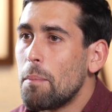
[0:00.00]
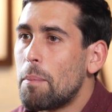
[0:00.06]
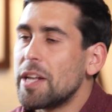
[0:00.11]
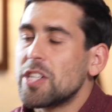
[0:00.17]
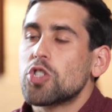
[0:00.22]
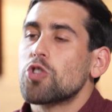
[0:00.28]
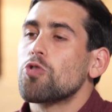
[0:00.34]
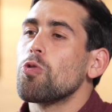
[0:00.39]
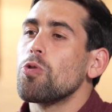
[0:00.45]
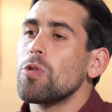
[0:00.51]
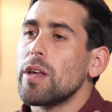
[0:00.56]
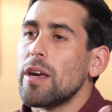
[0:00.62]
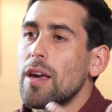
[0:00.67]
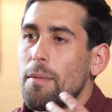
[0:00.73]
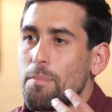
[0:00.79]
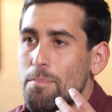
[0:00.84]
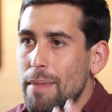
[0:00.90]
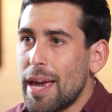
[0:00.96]
but it's
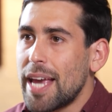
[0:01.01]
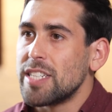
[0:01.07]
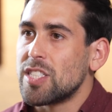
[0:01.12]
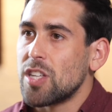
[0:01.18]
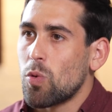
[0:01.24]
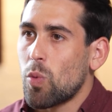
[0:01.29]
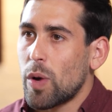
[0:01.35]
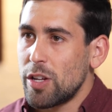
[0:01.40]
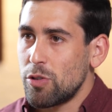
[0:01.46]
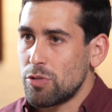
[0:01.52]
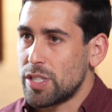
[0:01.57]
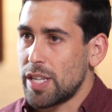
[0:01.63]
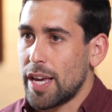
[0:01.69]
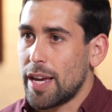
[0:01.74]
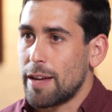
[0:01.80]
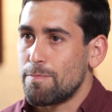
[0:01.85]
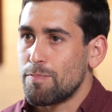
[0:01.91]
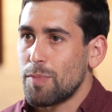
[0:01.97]
truly amazing when you see it.